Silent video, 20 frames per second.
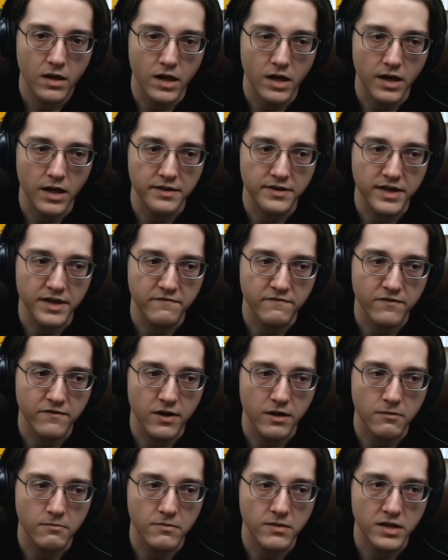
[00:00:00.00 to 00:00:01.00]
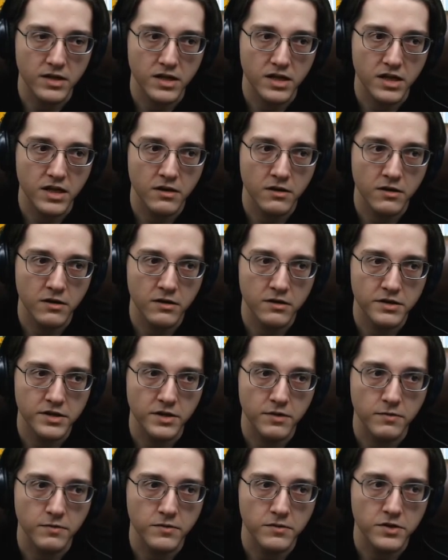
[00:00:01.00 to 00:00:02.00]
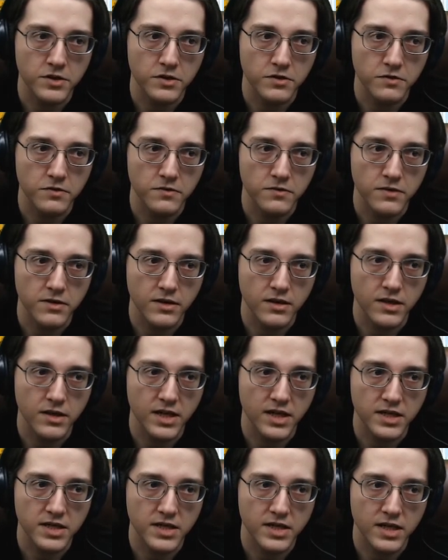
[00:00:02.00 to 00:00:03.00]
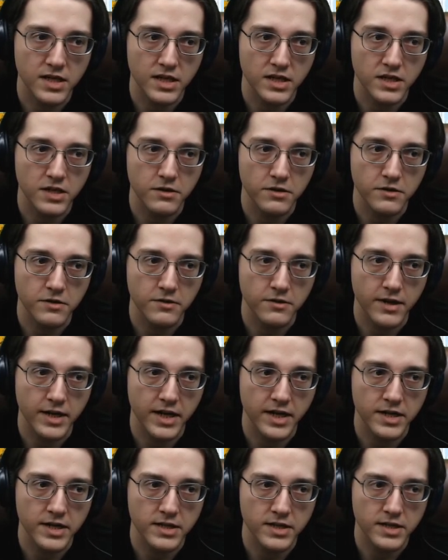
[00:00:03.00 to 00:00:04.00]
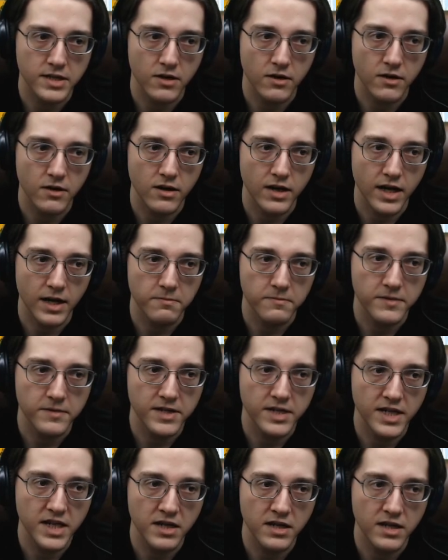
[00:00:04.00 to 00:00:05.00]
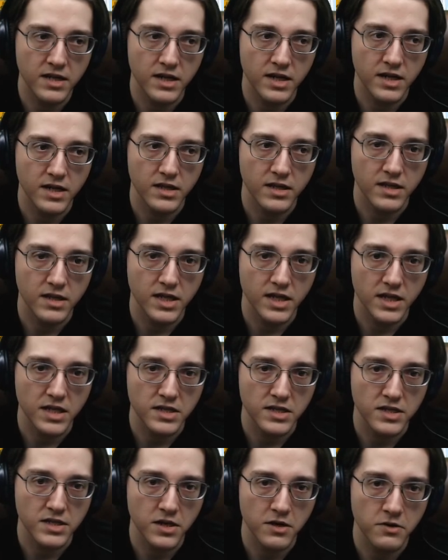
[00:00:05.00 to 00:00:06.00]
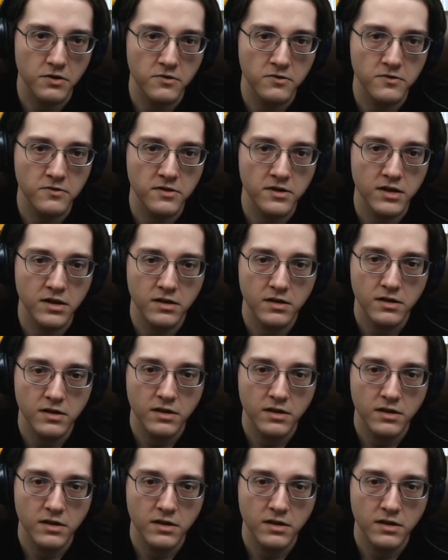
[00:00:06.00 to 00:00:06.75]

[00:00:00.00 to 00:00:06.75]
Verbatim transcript: uh, and then from here you will do this until your hands are empty in the zone.